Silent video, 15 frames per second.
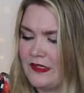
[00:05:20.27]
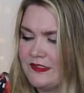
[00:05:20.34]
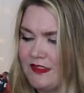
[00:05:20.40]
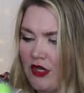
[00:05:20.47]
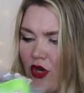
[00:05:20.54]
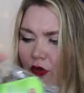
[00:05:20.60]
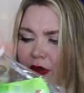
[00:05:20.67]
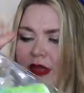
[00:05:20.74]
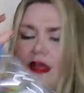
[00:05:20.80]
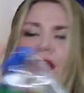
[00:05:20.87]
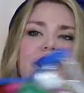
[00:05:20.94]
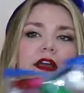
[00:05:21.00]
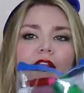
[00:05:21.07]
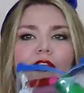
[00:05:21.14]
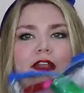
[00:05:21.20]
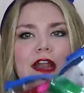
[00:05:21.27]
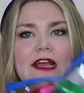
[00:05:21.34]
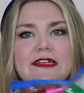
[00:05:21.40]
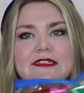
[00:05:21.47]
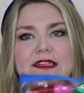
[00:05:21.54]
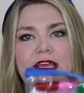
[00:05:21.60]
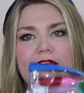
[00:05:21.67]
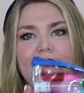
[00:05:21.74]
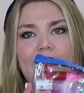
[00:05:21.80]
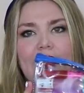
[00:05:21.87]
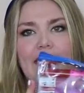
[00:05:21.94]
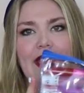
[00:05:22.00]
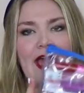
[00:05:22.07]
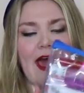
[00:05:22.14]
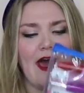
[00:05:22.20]
So the next thing
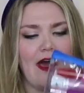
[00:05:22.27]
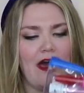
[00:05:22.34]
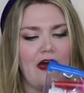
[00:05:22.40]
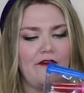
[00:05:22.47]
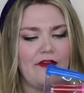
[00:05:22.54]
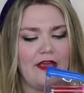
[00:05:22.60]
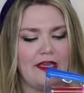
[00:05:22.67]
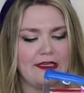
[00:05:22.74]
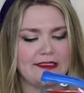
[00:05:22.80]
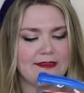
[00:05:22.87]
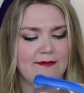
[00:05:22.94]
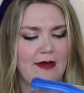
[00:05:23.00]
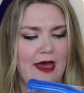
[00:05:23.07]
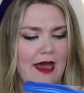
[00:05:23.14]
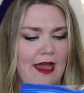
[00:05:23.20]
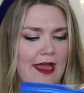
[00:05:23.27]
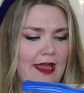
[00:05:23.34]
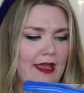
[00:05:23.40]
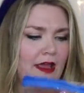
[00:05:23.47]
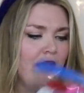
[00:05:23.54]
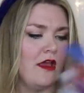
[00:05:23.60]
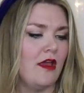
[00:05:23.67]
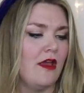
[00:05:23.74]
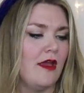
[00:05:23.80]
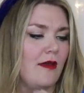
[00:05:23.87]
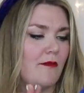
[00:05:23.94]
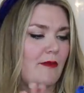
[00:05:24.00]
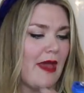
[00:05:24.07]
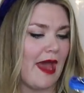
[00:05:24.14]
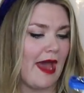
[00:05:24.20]
that I have is my
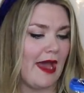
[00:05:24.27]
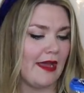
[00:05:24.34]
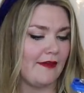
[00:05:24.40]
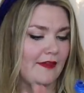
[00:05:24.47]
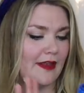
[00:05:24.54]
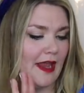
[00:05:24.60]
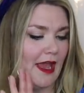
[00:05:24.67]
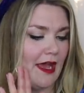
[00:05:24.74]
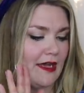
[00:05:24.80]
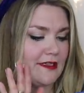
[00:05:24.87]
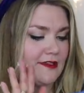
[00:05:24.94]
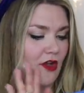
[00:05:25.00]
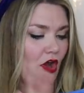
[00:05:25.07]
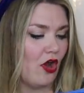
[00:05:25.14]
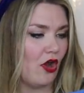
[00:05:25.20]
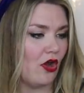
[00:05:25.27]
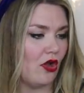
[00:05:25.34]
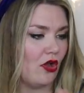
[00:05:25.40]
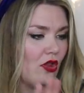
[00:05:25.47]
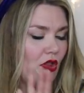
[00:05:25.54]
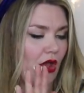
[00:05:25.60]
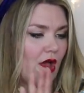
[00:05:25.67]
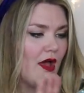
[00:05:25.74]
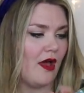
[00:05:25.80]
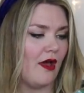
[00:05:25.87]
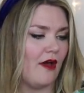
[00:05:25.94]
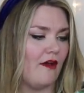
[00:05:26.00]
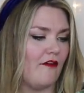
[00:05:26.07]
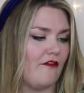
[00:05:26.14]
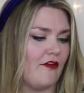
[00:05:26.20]
bag that has all
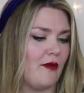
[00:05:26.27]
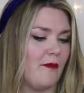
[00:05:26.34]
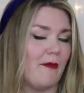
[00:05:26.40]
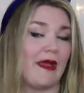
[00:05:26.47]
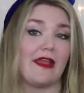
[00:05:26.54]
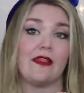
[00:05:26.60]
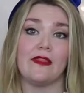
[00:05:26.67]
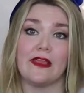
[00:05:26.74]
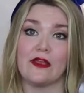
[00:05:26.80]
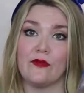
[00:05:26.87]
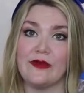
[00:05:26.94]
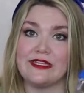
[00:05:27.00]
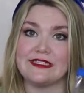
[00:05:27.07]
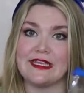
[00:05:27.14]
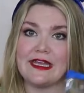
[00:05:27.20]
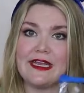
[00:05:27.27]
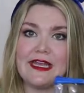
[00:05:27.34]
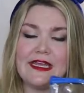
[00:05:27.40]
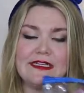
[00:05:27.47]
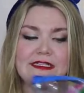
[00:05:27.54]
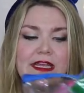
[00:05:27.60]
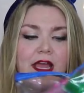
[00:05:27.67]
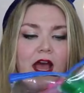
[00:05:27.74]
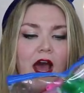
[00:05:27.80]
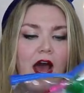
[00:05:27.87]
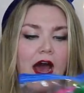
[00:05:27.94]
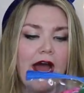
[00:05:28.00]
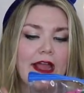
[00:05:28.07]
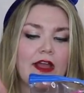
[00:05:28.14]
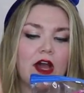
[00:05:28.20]
of my liquids in it.
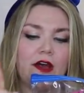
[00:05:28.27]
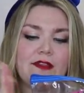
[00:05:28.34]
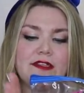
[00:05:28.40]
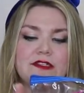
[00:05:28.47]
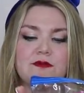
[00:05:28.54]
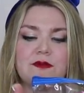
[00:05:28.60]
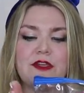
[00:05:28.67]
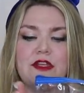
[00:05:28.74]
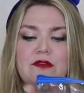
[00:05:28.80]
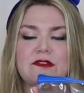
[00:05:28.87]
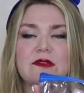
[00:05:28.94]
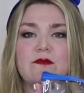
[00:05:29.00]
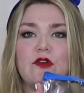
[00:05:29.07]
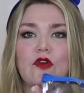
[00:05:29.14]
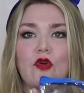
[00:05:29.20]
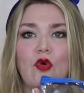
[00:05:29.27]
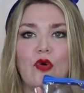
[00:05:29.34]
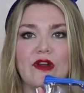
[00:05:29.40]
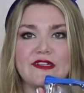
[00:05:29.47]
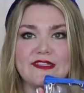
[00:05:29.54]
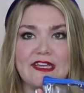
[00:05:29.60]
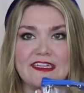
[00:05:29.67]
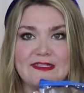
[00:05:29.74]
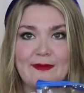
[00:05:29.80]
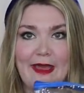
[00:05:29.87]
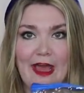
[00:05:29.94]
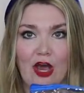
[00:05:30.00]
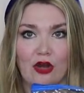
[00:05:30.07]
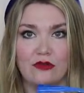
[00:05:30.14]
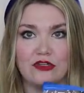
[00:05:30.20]
I got this reusable quart size
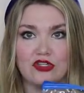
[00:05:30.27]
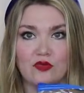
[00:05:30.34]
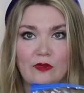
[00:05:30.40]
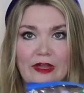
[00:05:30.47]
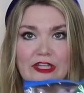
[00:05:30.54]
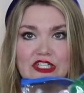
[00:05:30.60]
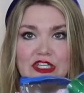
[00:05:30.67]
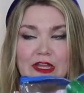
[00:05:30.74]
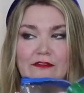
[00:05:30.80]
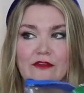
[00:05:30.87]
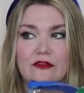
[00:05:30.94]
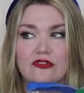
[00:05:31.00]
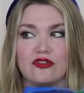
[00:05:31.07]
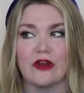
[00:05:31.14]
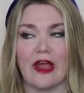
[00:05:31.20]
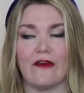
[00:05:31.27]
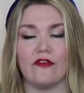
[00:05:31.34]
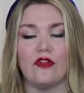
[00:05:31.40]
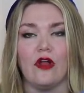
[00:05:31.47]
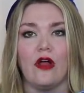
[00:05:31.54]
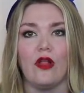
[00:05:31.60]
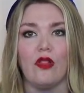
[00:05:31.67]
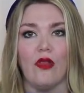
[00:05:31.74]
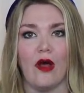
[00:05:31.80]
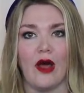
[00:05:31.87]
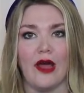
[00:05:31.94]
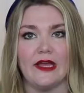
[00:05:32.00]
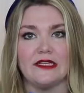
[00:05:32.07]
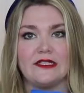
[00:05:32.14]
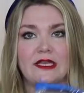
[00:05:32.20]
pouch, which if you travel a
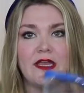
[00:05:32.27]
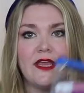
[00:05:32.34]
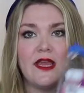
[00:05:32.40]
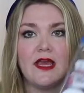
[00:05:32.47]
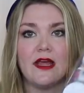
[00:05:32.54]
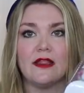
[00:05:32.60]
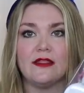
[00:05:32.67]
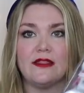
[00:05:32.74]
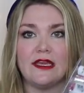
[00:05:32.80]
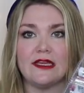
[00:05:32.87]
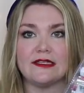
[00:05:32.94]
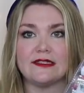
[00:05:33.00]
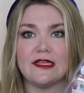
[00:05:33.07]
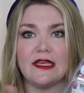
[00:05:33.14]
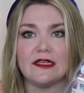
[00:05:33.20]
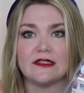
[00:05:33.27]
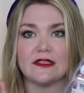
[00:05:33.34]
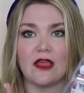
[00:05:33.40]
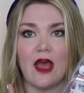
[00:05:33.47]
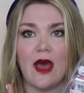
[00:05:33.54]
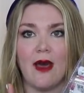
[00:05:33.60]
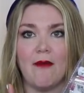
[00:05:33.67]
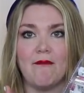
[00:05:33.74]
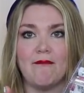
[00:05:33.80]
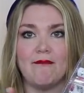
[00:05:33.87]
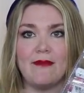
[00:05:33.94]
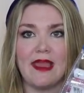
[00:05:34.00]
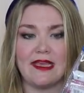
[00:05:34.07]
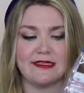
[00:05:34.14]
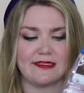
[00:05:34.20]
lot, this is
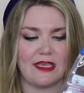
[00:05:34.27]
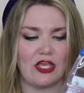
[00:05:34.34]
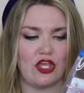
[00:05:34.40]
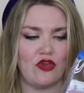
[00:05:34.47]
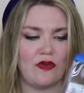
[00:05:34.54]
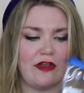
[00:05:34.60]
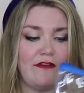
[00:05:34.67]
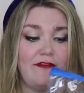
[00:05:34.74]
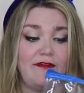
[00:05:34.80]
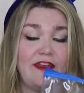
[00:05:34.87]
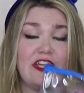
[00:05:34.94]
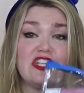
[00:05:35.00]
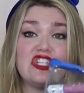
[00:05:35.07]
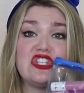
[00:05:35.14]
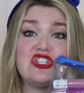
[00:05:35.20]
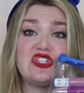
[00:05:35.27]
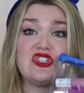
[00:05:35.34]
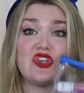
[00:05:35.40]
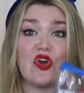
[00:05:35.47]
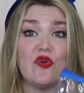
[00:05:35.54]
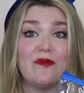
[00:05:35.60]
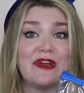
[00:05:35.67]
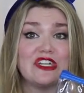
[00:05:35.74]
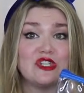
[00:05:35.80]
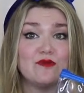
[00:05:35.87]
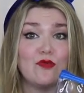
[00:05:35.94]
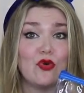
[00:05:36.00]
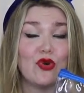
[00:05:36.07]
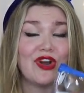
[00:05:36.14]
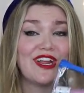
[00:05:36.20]
amazing. You can fit so much
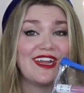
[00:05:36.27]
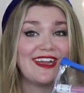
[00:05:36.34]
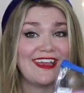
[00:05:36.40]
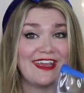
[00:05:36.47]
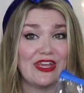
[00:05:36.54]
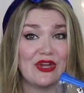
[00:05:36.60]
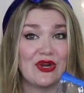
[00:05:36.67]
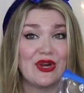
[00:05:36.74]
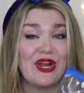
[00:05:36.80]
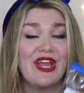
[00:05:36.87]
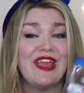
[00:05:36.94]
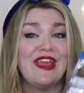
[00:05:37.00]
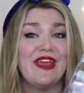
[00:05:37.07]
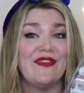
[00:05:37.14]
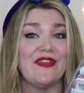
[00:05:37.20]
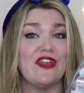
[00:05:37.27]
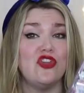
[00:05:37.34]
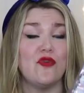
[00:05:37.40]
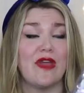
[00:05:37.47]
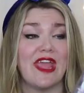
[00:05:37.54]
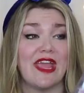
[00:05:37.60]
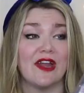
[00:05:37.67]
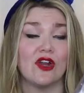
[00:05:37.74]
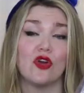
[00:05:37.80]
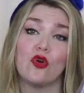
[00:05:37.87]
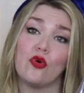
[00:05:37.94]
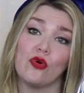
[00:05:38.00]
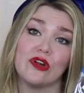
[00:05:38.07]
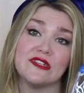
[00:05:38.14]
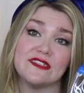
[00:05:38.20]
more in here than you can a
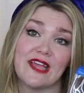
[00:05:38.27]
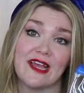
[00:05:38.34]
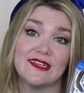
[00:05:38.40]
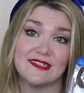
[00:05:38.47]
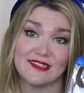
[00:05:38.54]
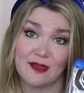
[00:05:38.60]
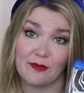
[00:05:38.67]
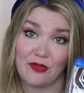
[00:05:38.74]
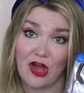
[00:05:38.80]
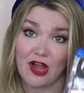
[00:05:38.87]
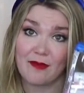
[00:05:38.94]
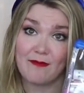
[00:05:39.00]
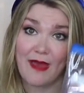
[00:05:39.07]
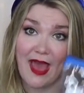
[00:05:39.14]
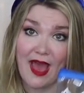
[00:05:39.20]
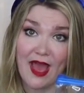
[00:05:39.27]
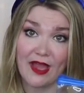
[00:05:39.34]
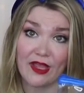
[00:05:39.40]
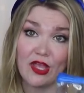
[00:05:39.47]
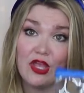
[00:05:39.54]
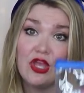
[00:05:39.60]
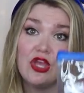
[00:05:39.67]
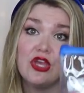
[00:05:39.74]
quart size Ziploc bag.